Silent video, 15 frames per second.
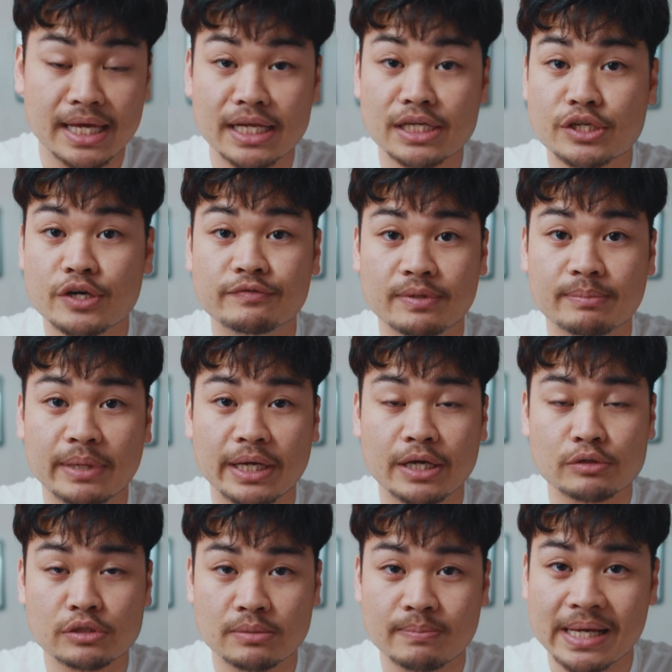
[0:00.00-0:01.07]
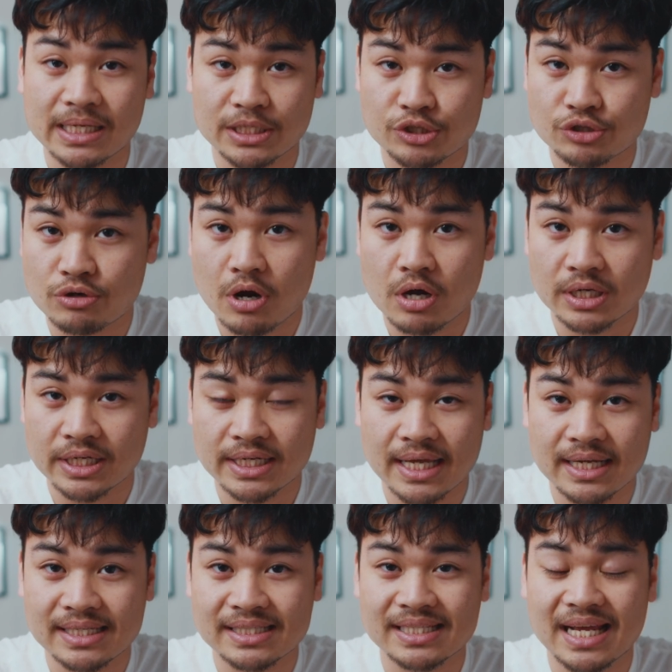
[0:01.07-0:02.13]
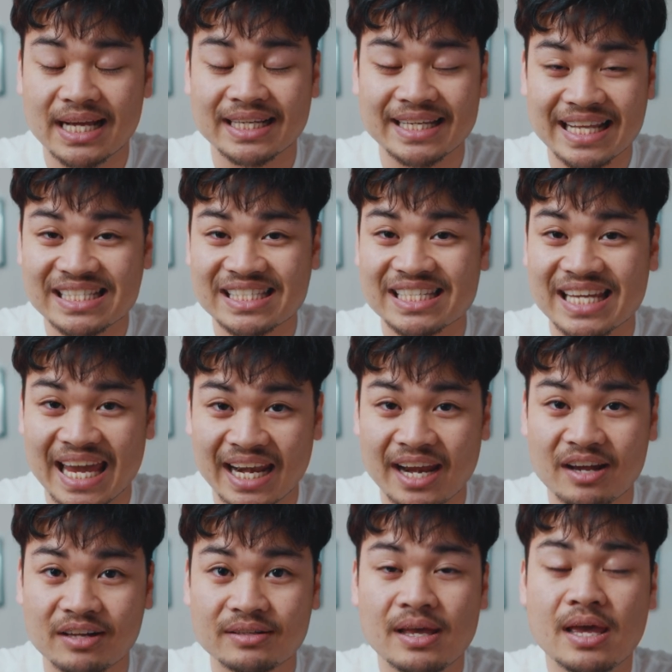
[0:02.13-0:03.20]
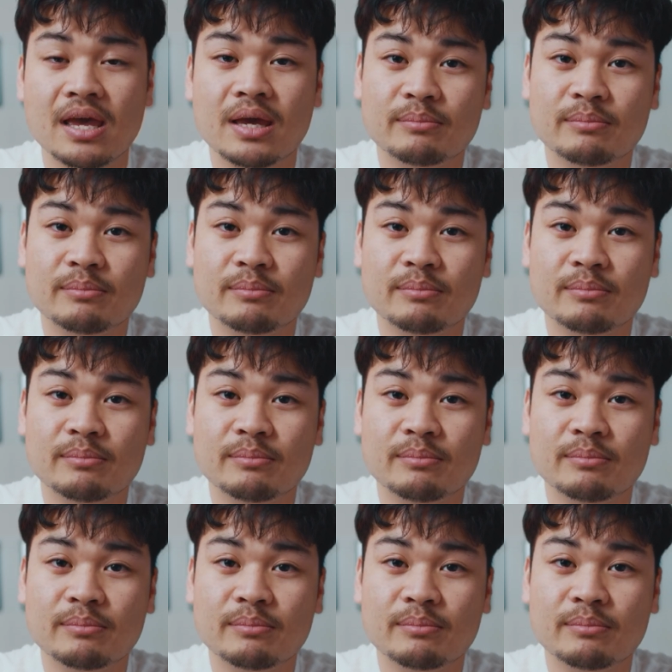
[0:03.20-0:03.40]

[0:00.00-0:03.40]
in Doflamingo to make it strong again against NL,